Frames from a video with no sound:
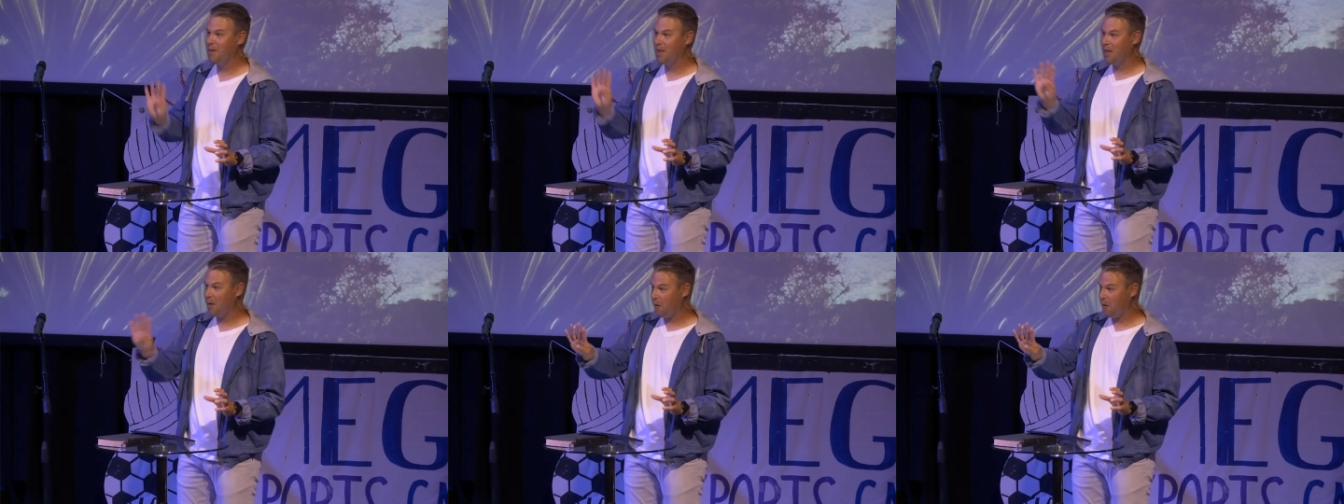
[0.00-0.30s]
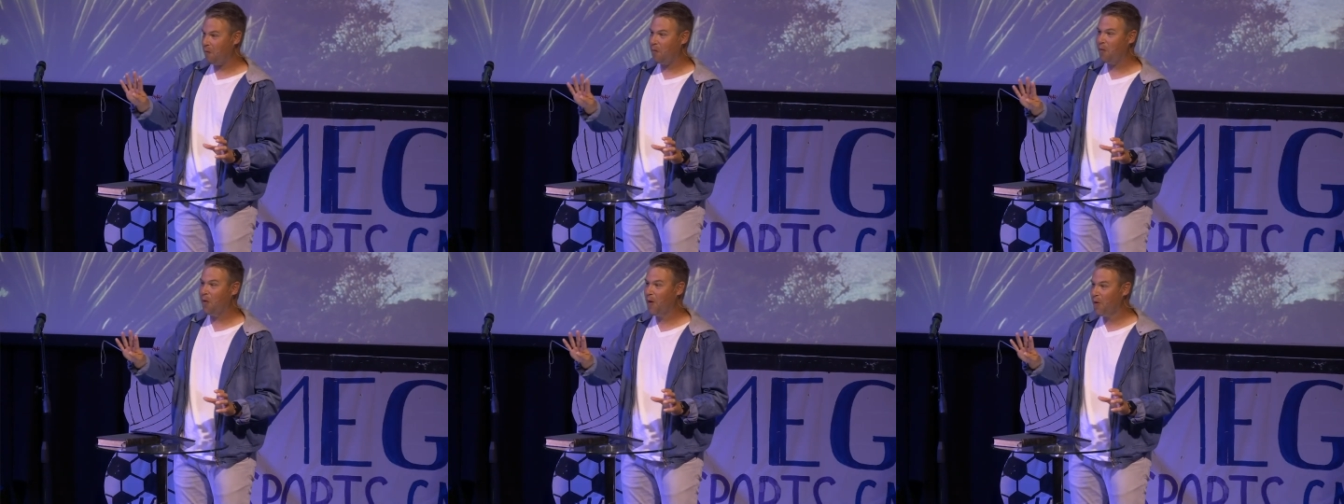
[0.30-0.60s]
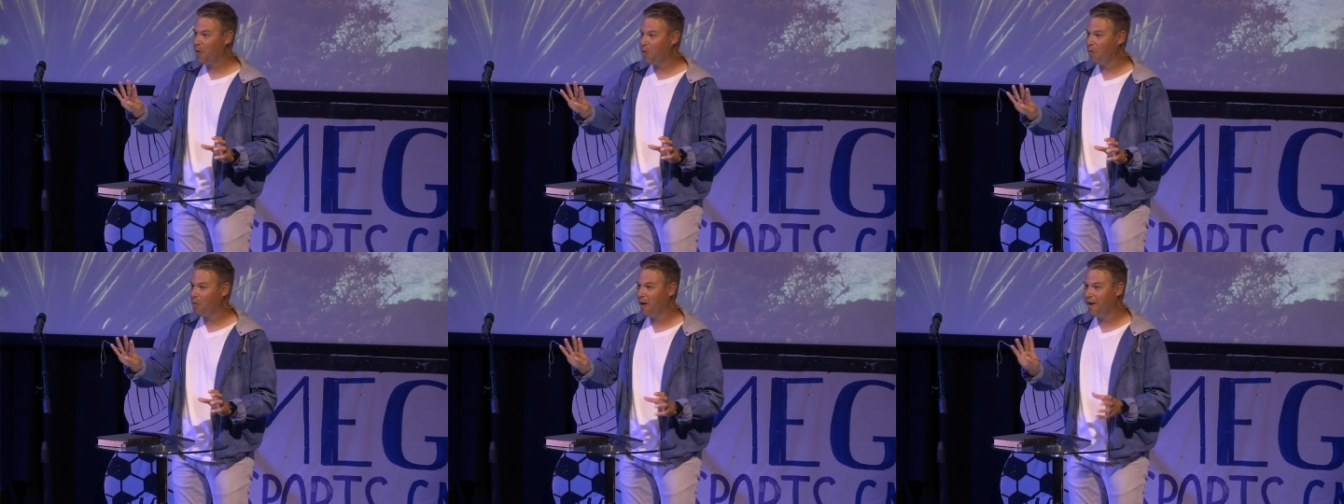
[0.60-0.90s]
And then the
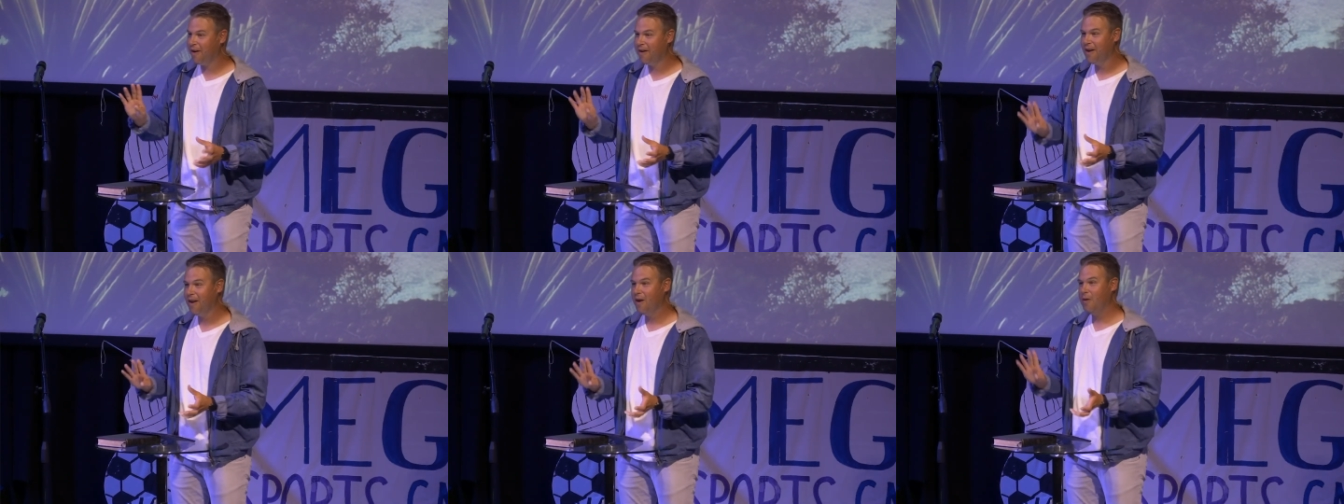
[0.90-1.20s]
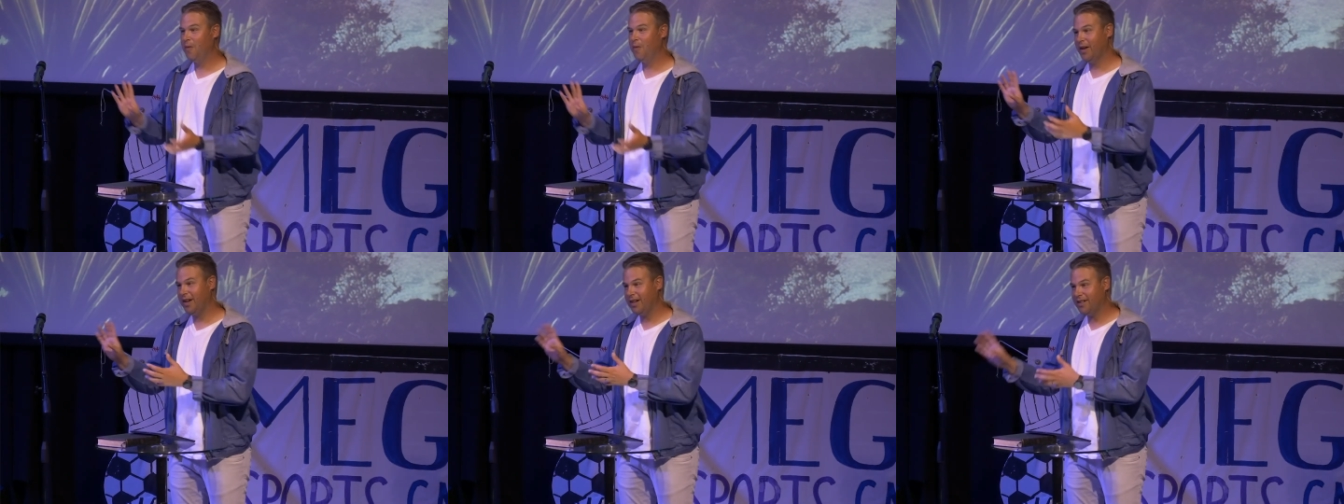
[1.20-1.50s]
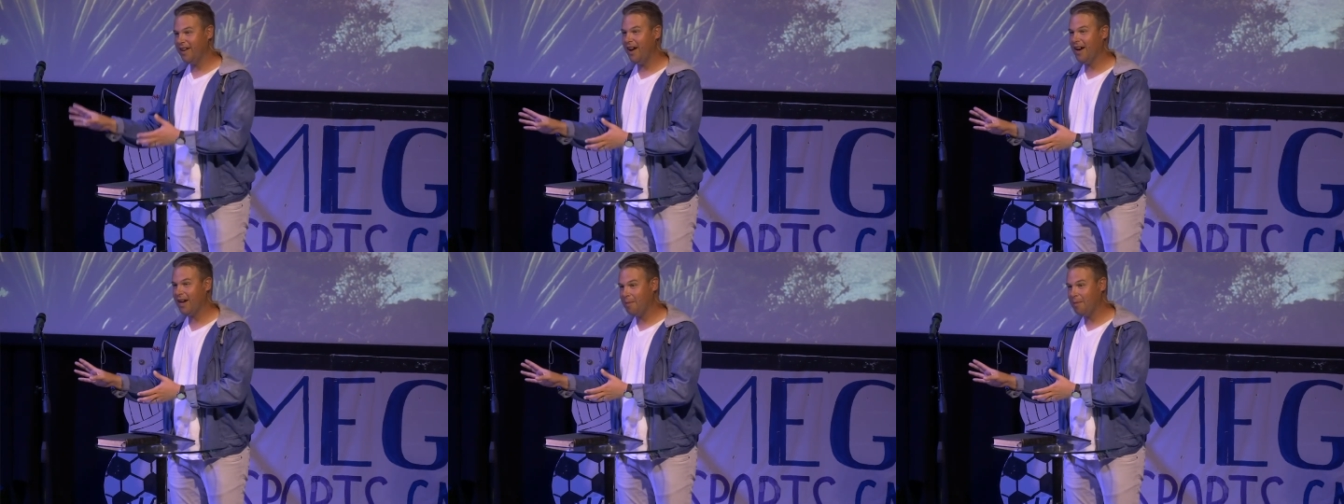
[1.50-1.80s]
fourth one we're going
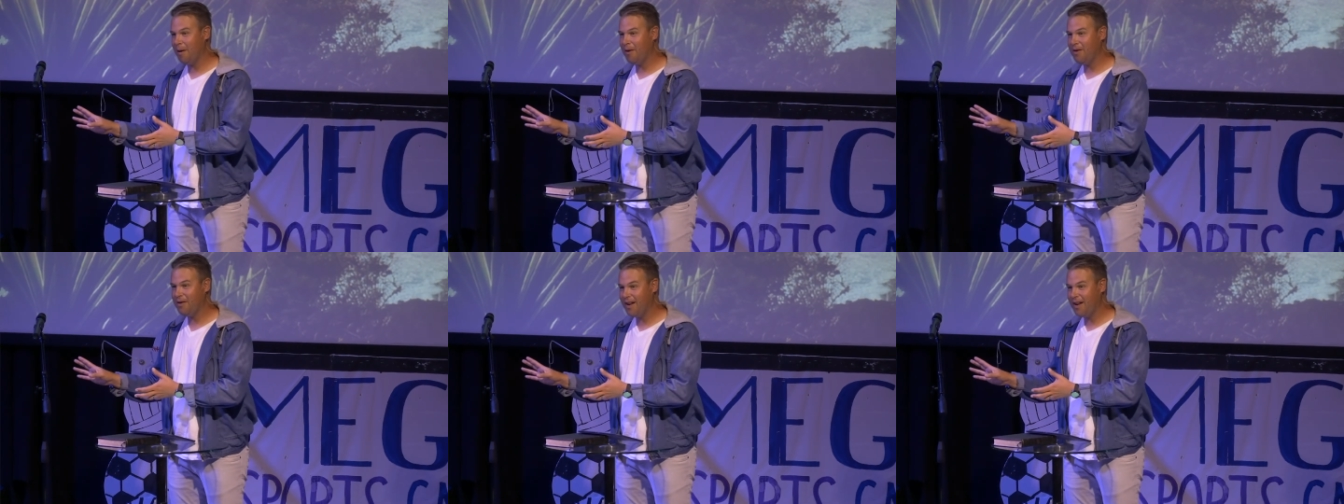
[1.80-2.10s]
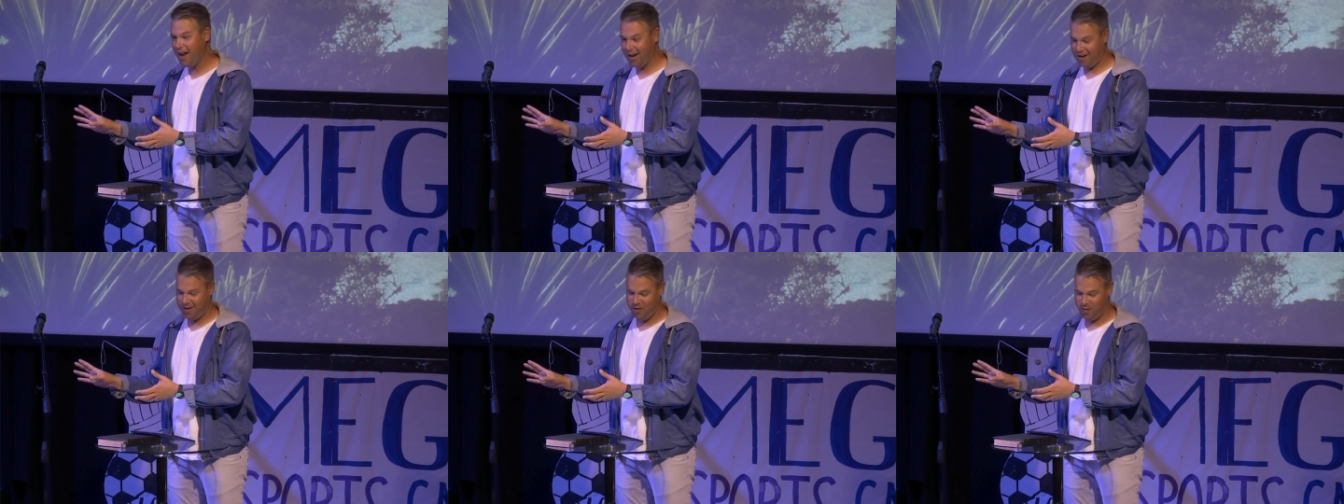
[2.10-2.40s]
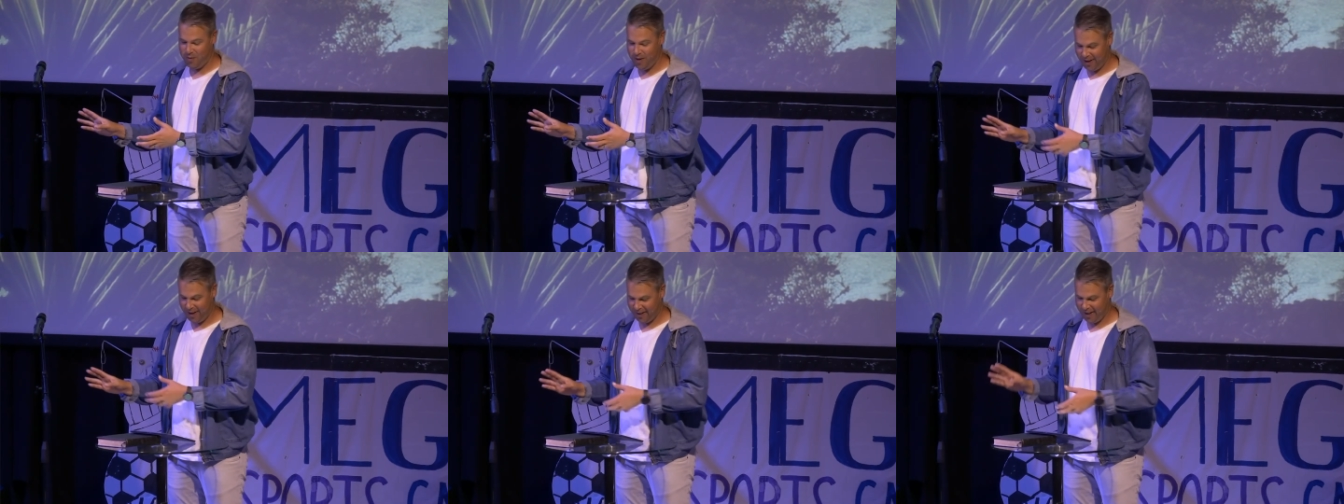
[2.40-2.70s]
to talk about next week.